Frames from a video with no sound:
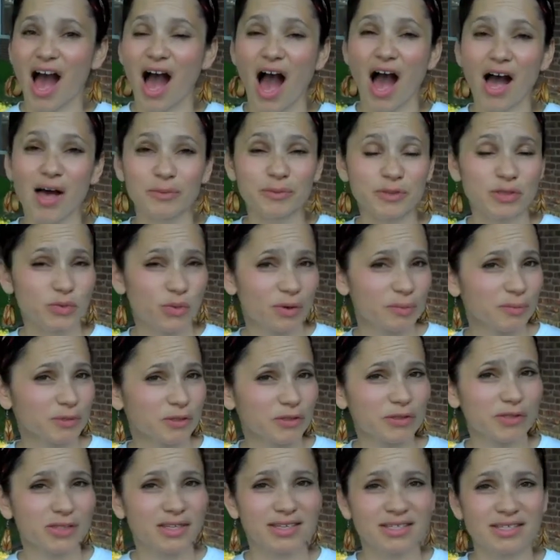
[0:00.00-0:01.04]

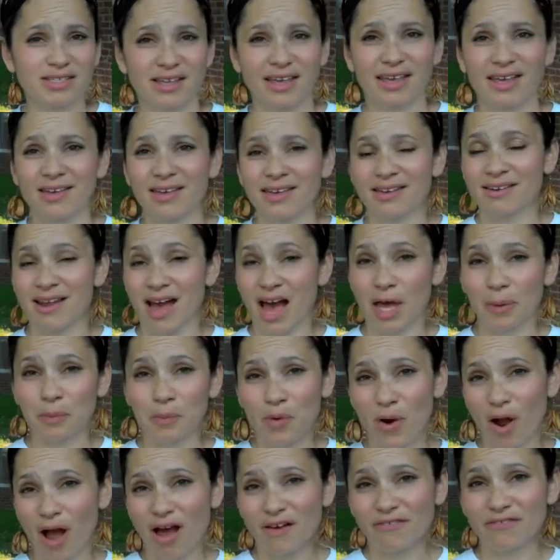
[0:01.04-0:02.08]
Skribblers is a
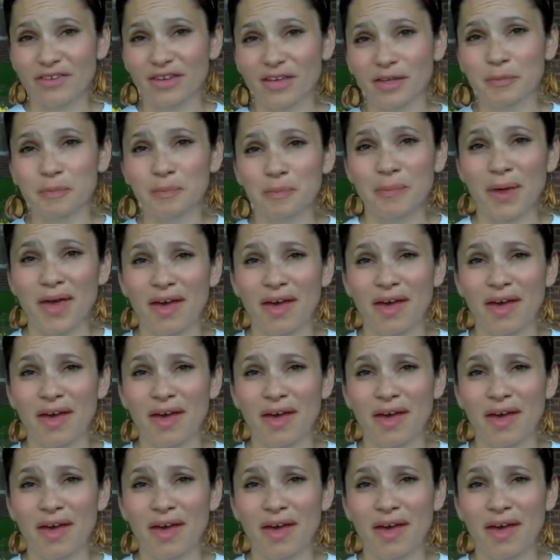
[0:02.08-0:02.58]
nonprofit